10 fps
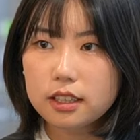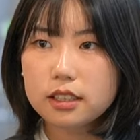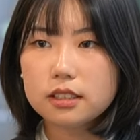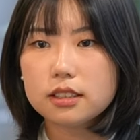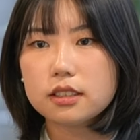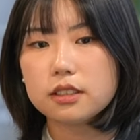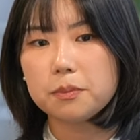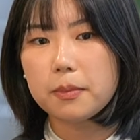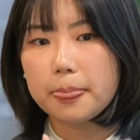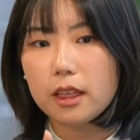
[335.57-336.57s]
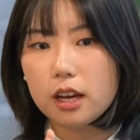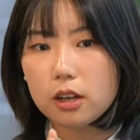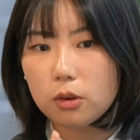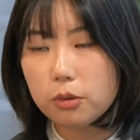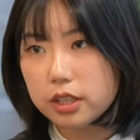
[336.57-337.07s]
is
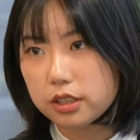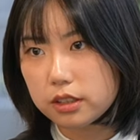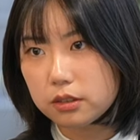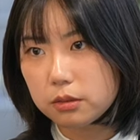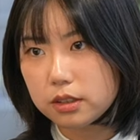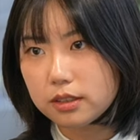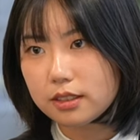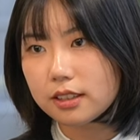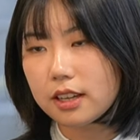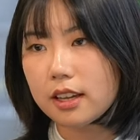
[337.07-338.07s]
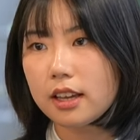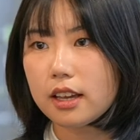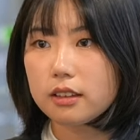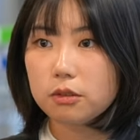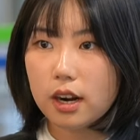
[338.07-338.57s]
original one, uh-huh.
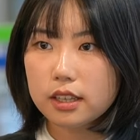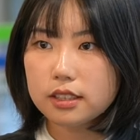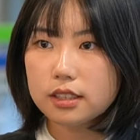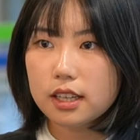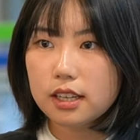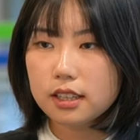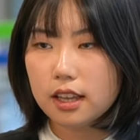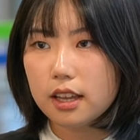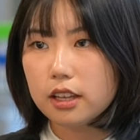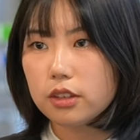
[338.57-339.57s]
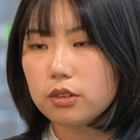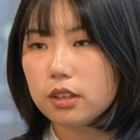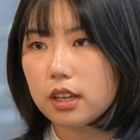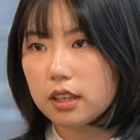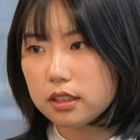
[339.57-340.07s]
and right side you
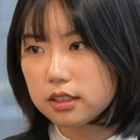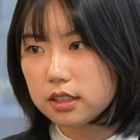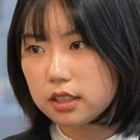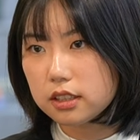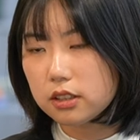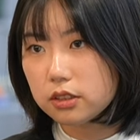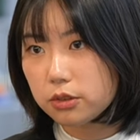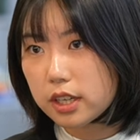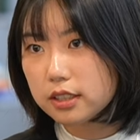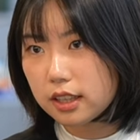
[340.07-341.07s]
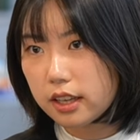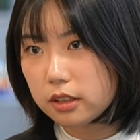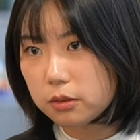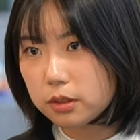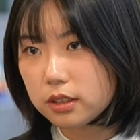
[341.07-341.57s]
can see the
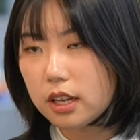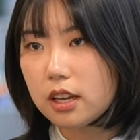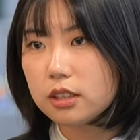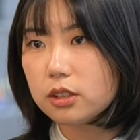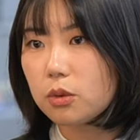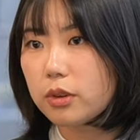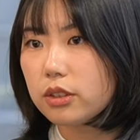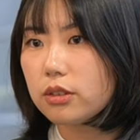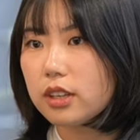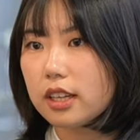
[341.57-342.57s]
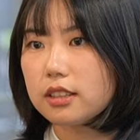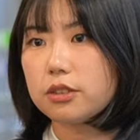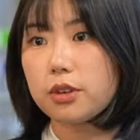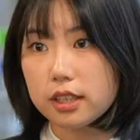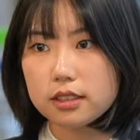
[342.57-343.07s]
translator one. Okay. So when you
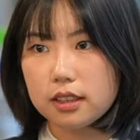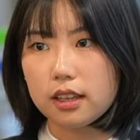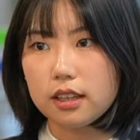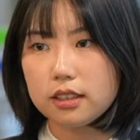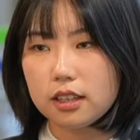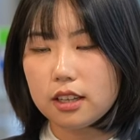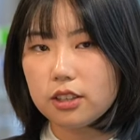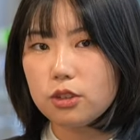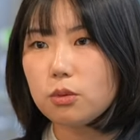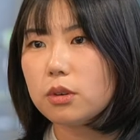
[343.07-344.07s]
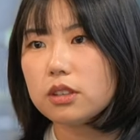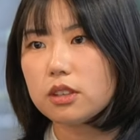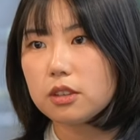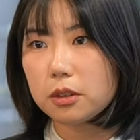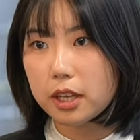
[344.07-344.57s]
get translate, mm-hmm. you
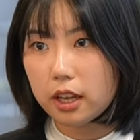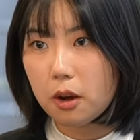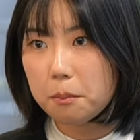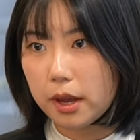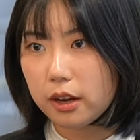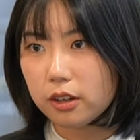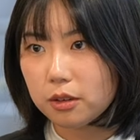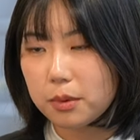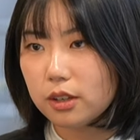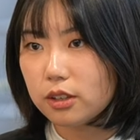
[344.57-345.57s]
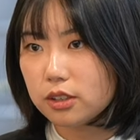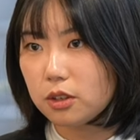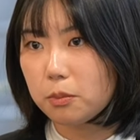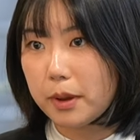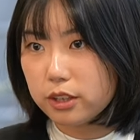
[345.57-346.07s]
wanna compare sure, because
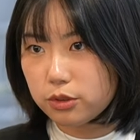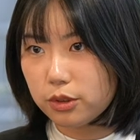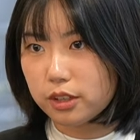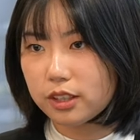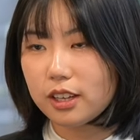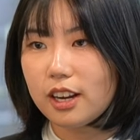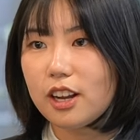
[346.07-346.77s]
of, of make course. sure.